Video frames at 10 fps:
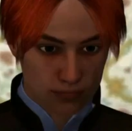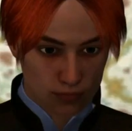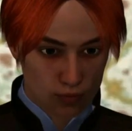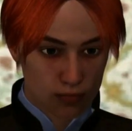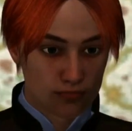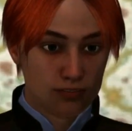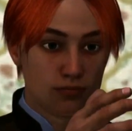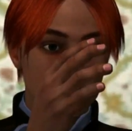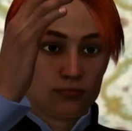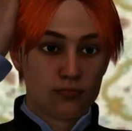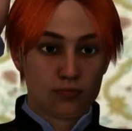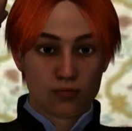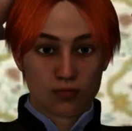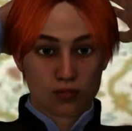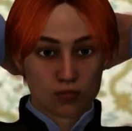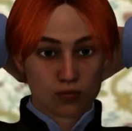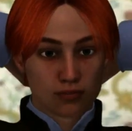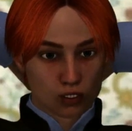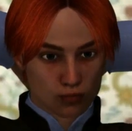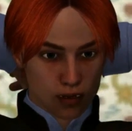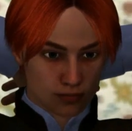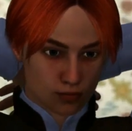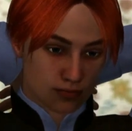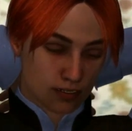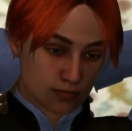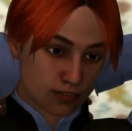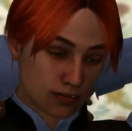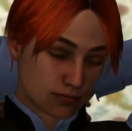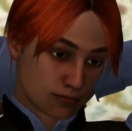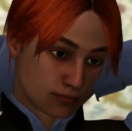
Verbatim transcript: Rose. Why should I do anything?